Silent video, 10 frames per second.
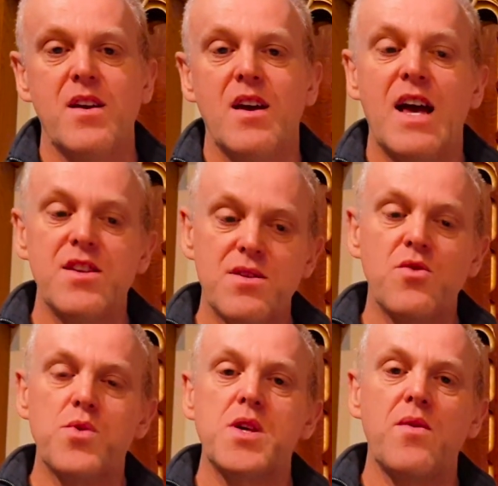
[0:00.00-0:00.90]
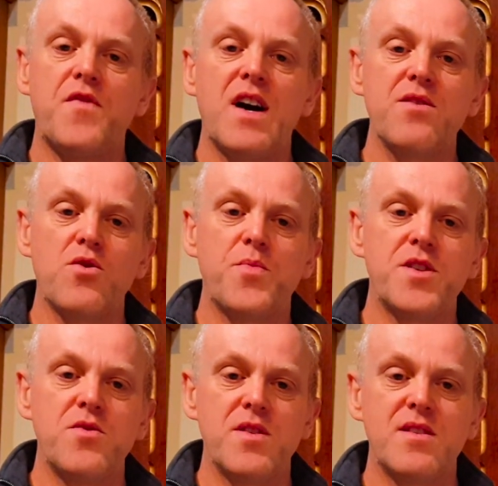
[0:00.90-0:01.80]
And just also a final
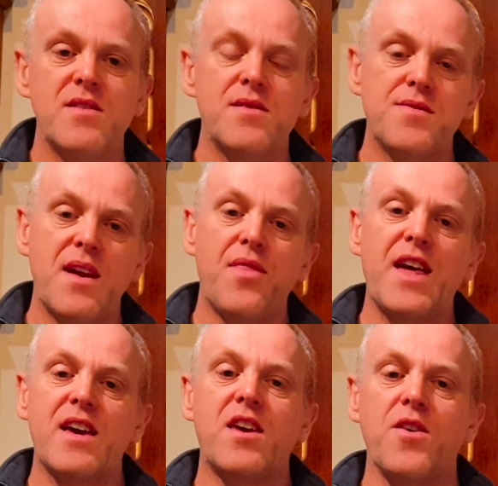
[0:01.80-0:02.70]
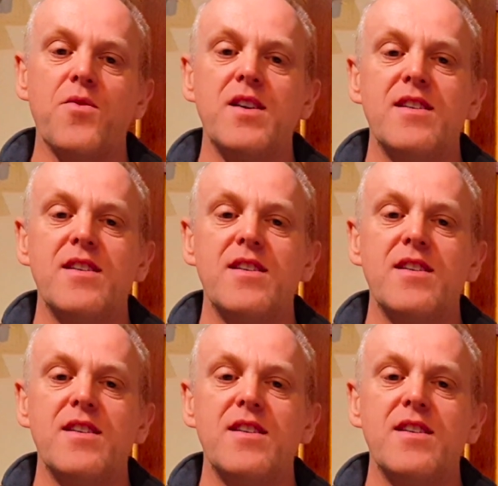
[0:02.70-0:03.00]
opportunity to say thank you